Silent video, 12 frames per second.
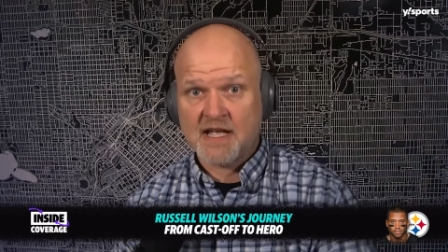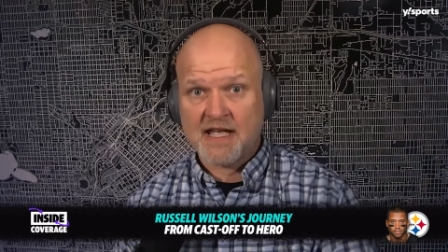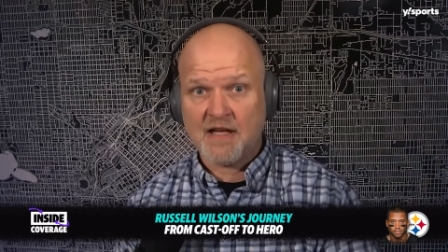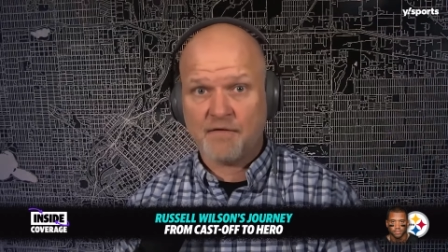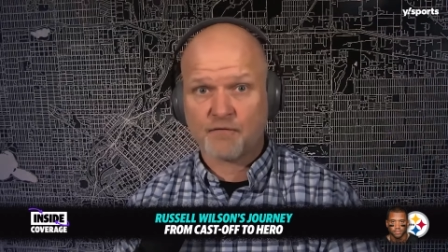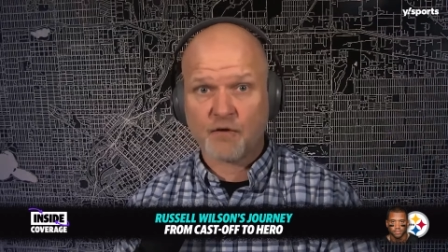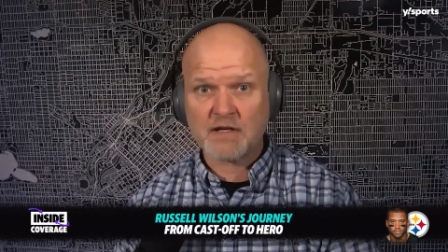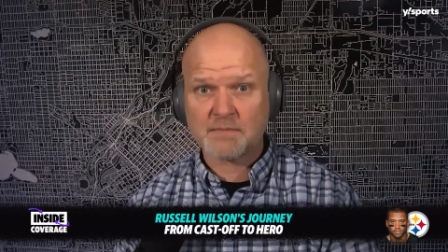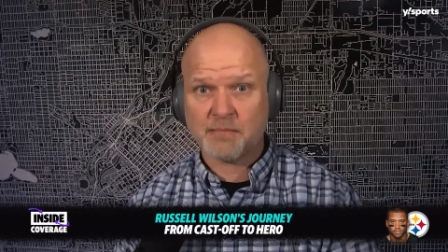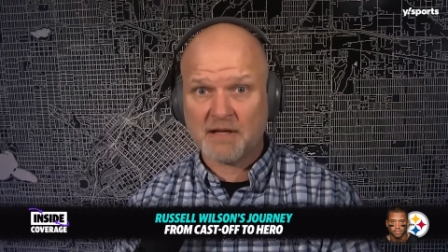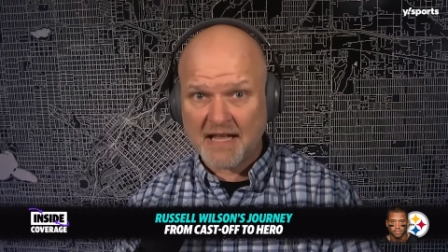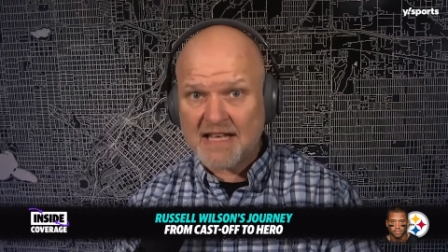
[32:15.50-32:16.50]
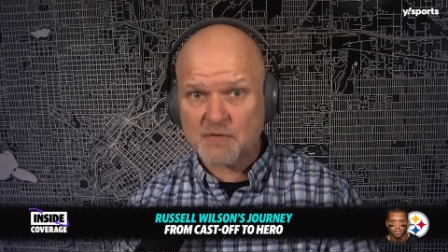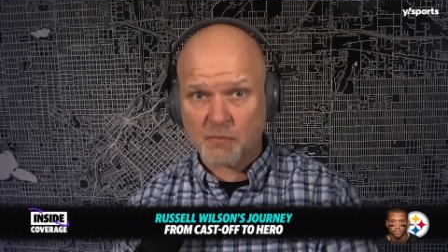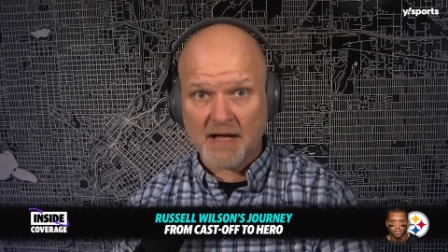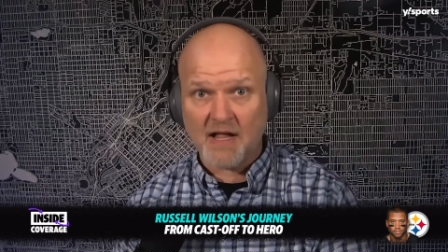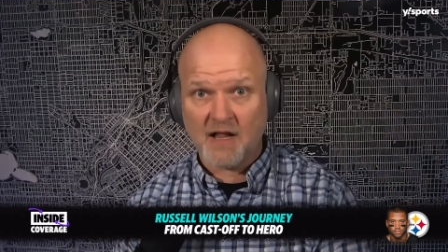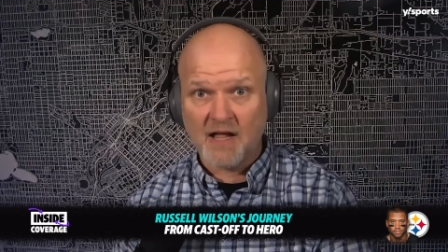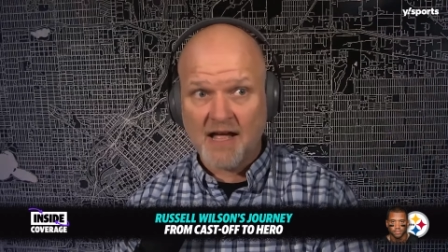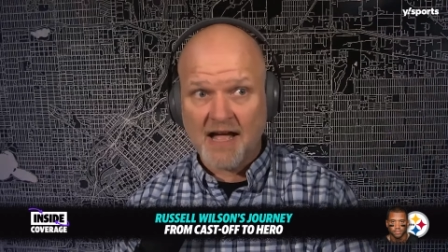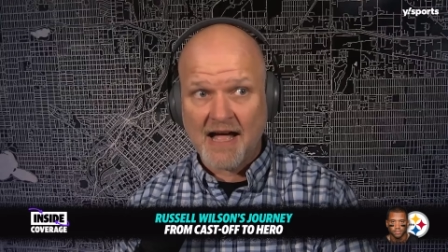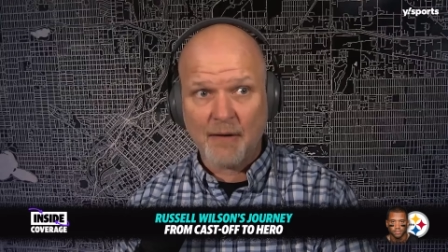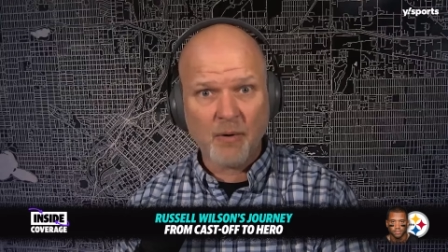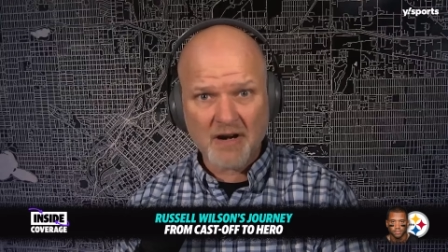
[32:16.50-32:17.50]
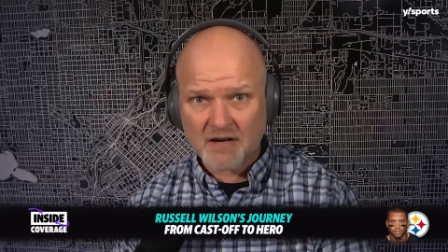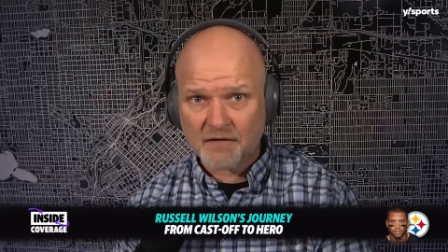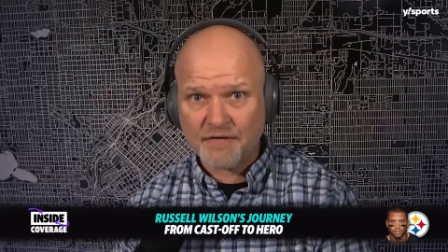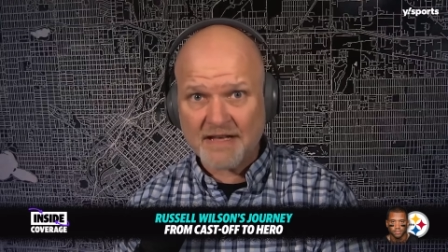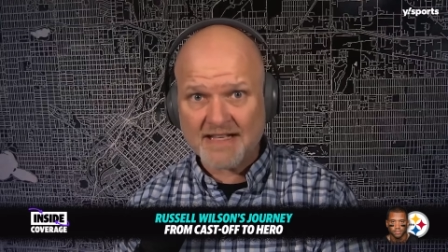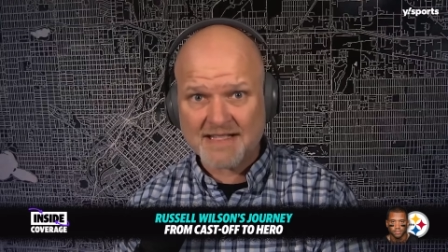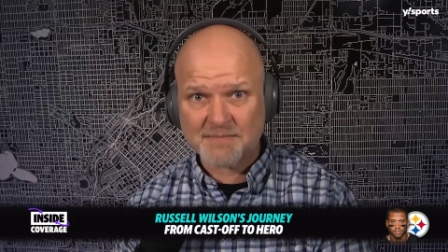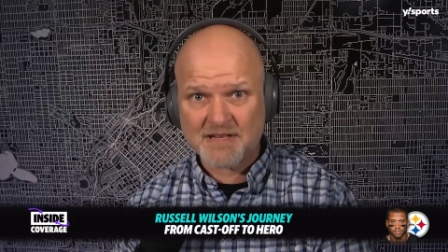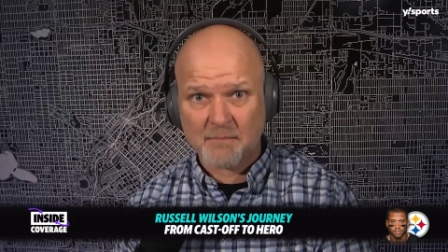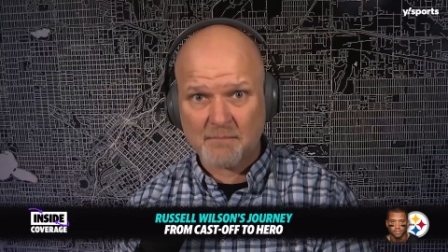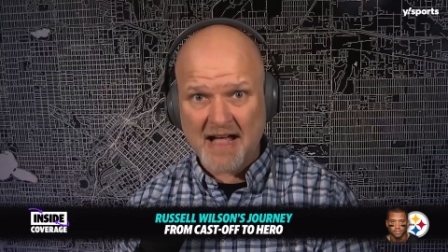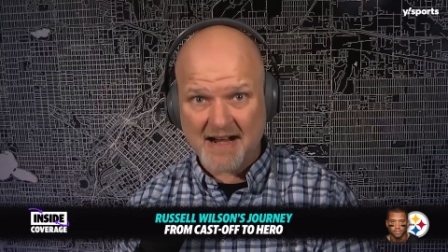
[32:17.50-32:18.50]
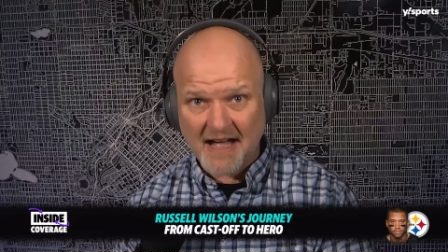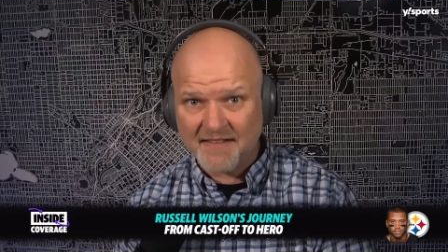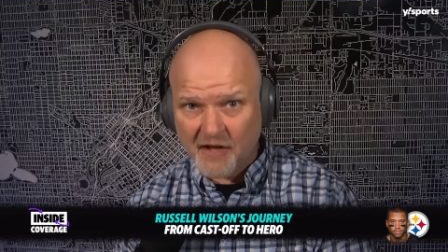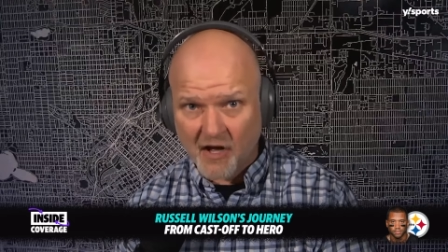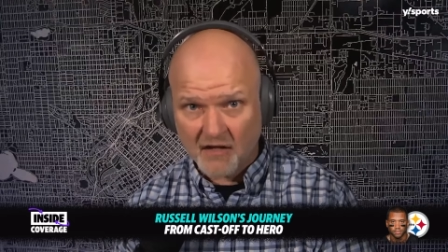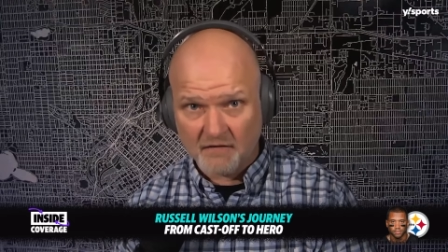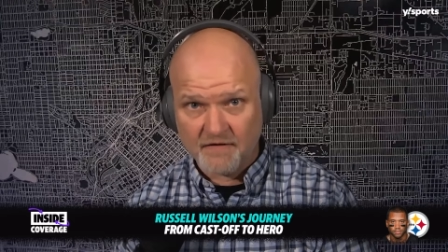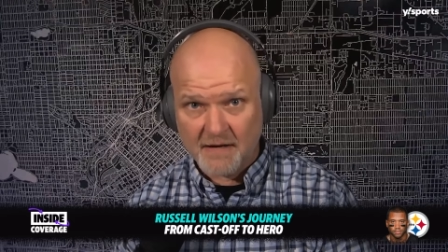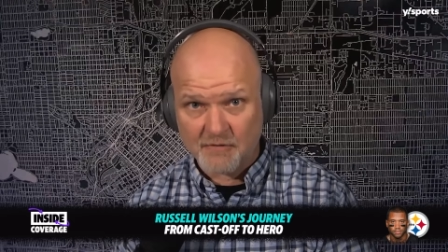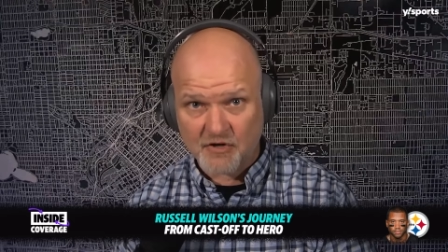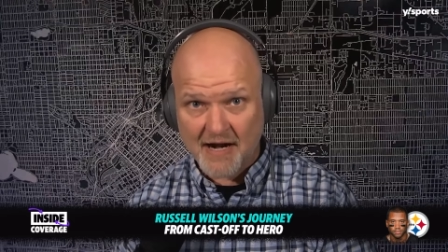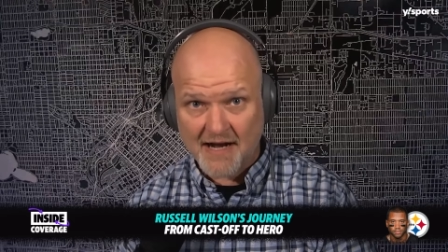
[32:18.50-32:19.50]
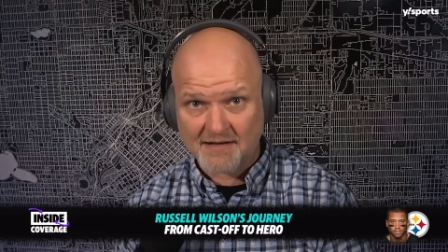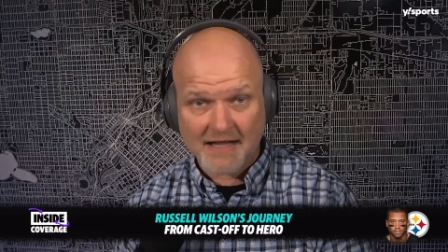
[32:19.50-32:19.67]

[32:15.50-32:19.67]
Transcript: if Russ plays well, I wonder if he gets himself back on the Hall of Fame track.